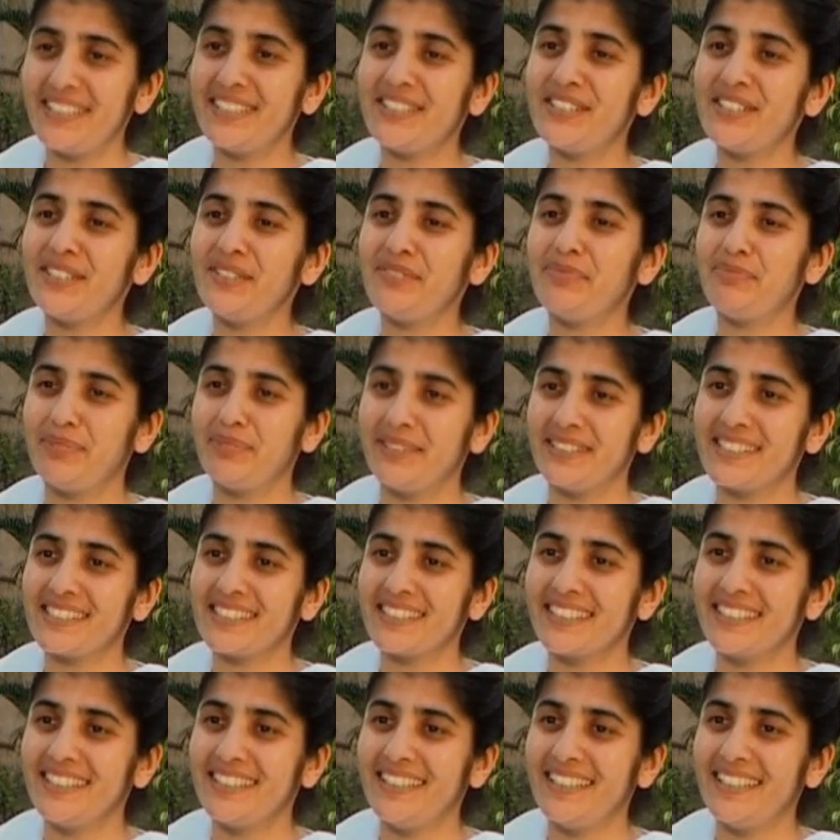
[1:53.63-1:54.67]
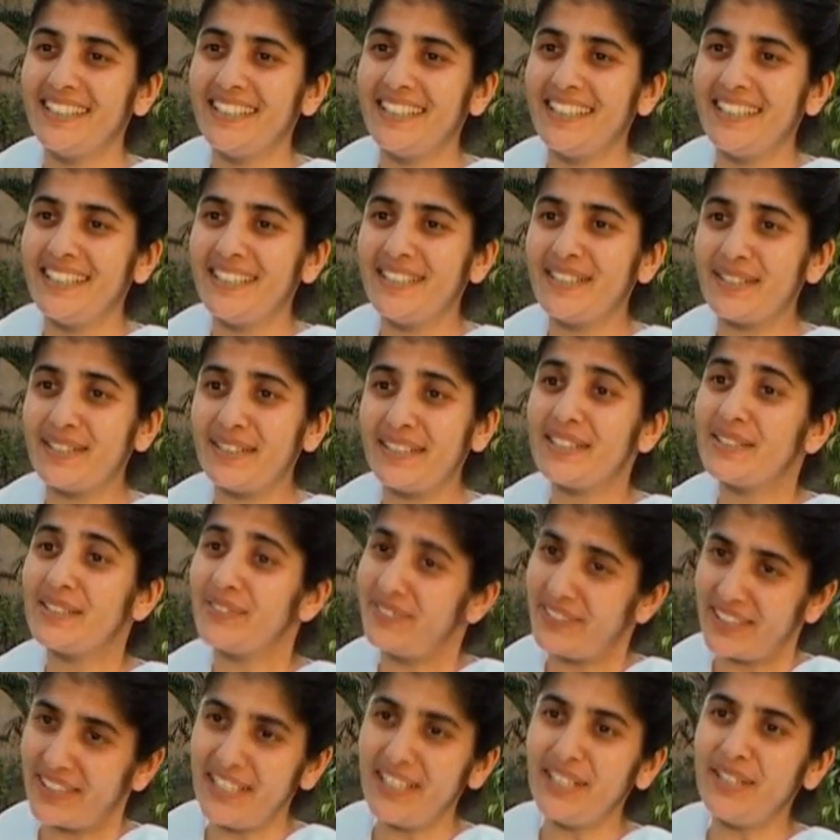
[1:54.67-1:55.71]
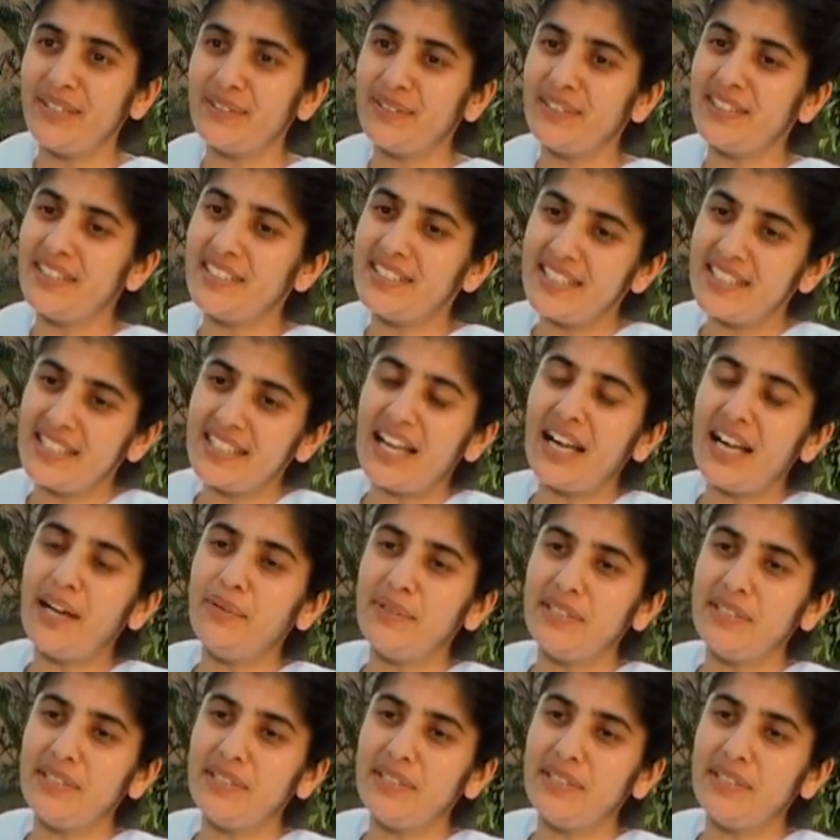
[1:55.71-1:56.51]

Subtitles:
achievement. So it's very good. This is how